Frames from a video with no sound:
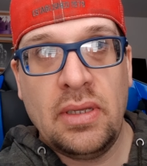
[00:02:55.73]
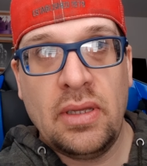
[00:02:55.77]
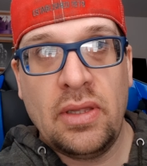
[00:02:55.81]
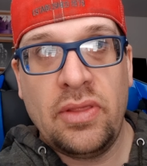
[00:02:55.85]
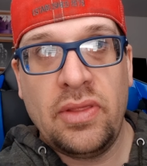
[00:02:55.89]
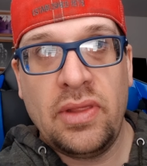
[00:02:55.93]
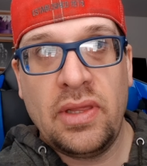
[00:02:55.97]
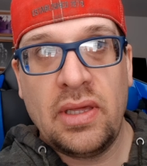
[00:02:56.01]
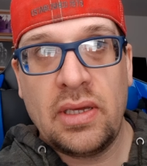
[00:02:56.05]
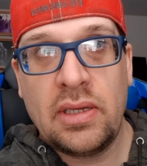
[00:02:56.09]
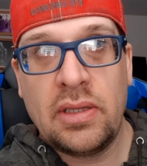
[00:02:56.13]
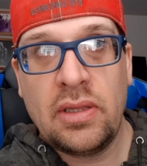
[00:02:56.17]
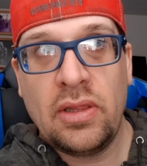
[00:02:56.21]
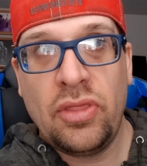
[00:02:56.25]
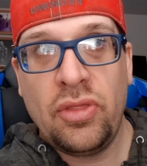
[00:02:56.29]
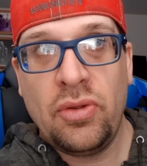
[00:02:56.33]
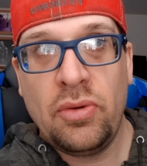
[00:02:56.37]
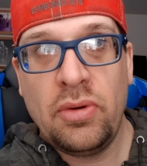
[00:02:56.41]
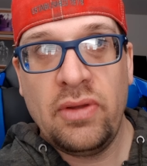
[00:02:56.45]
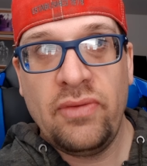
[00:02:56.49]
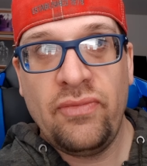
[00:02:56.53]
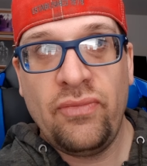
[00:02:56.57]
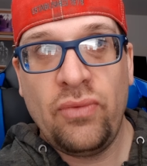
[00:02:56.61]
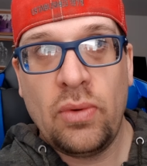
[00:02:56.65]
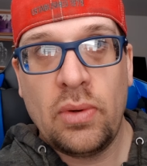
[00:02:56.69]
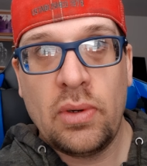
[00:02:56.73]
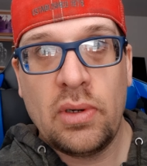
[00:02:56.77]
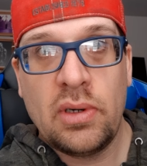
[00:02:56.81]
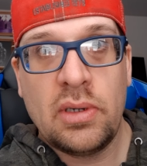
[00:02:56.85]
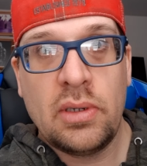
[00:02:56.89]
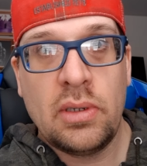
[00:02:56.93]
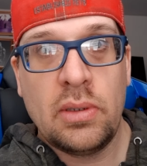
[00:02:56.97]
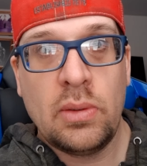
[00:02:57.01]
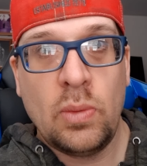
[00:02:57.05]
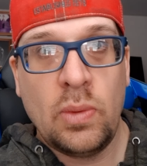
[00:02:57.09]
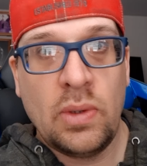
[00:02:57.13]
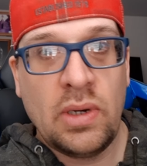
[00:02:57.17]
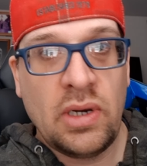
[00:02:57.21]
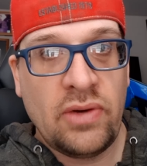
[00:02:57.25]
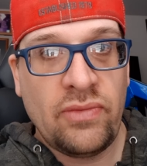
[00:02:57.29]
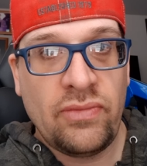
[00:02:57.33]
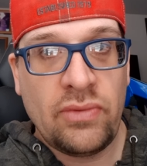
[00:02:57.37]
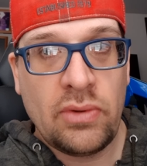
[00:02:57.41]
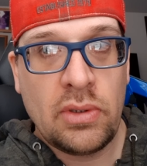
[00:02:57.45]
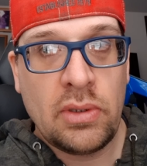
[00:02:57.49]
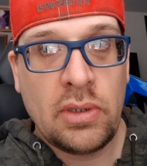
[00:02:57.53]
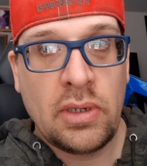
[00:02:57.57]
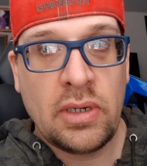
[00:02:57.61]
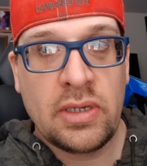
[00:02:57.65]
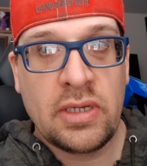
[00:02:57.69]
I think, 34,
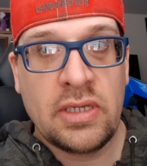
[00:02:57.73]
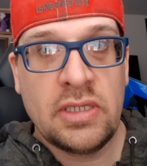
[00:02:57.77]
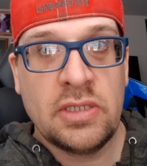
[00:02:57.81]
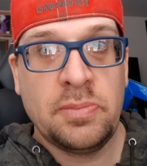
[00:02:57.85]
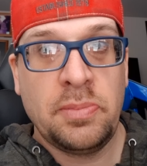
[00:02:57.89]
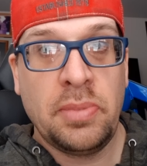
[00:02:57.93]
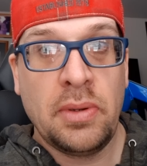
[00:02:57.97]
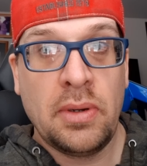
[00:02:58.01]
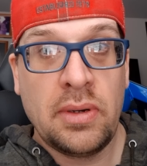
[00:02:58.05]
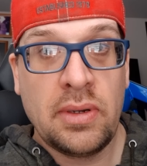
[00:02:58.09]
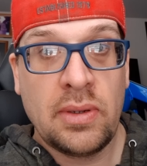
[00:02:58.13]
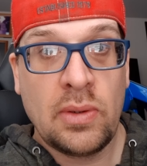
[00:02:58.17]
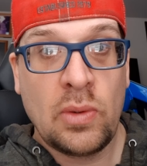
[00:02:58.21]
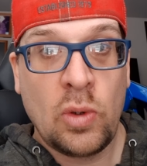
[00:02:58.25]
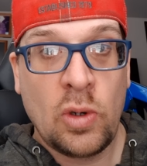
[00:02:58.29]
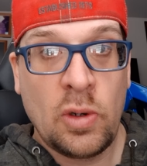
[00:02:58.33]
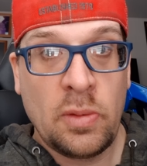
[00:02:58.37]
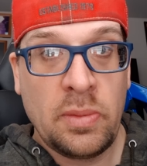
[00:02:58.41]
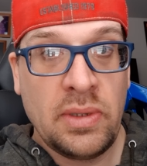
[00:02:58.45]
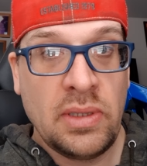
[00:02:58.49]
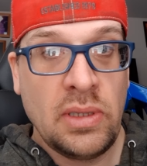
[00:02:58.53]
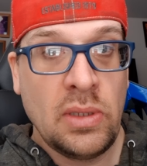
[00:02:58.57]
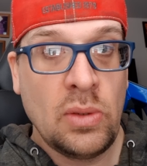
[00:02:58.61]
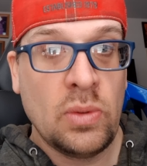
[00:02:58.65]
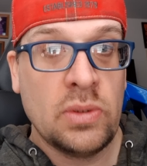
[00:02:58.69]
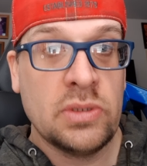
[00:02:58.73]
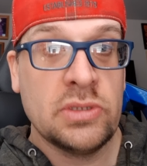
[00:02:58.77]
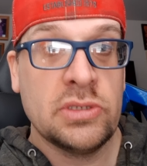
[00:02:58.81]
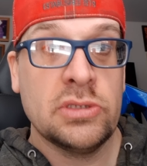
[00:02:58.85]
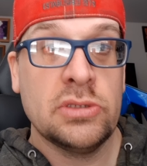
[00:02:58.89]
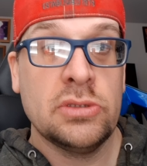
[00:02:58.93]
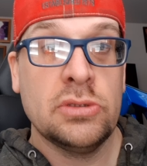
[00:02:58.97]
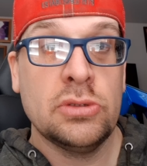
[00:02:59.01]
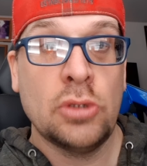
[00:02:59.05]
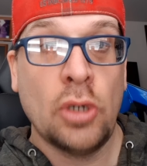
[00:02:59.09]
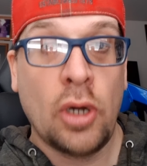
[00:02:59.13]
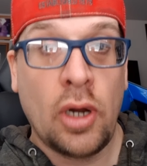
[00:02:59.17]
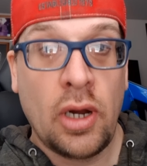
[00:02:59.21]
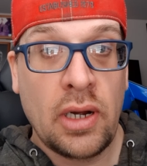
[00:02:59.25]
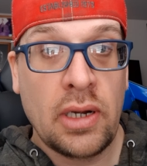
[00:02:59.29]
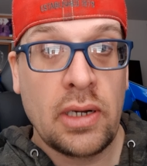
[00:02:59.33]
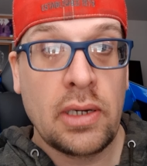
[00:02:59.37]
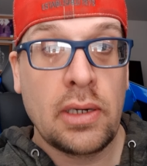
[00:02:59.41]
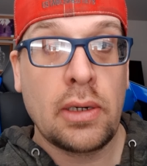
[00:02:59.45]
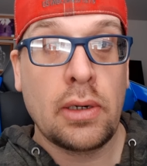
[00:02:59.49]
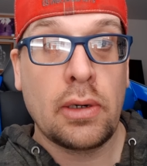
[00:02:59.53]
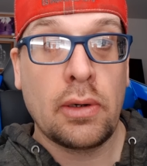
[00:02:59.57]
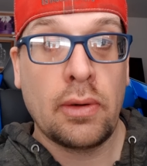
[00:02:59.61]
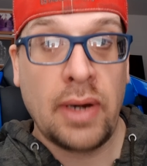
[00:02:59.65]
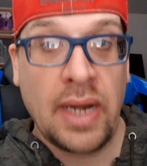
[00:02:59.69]
whatever, against Baron Corbin, was dog
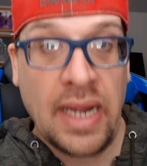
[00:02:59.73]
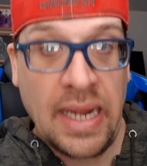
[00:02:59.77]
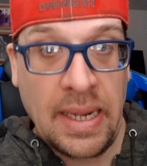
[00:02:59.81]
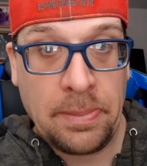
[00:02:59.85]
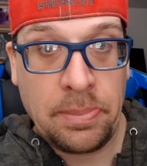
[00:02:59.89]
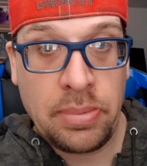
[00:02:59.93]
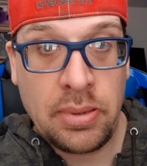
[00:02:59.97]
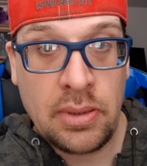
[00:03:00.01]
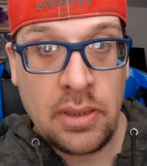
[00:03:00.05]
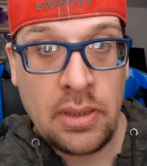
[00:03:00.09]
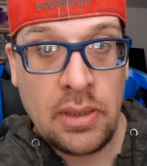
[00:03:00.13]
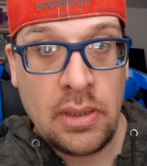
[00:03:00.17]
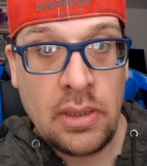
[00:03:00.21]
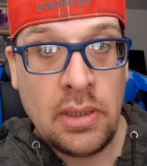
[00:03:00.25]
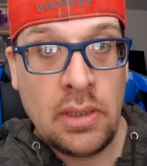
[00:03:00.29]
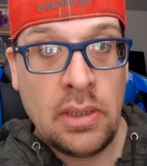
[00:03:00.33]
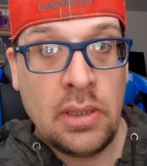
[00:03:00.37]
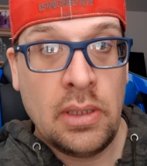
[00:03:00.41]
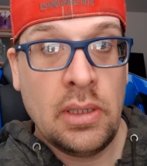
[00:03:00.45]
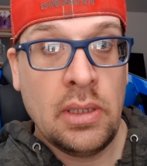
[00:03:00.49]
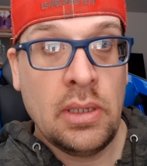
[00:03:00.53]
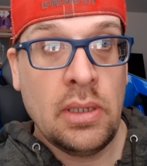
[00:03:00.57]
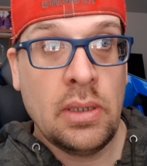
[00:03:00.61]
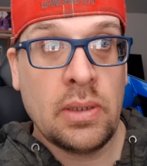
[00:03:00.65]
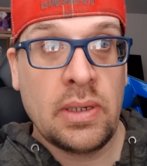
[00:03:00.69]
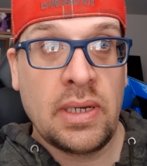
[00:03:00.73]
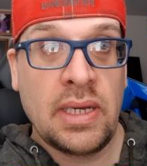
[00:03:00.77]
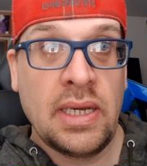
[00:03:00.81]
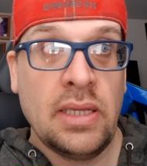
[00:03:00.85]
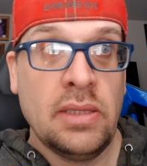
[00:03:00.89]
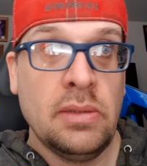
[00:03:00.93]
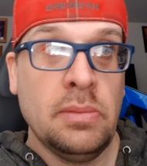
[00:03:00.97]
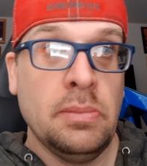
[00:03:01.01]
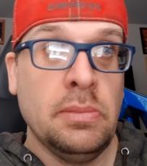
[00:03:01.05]
crap. Okay,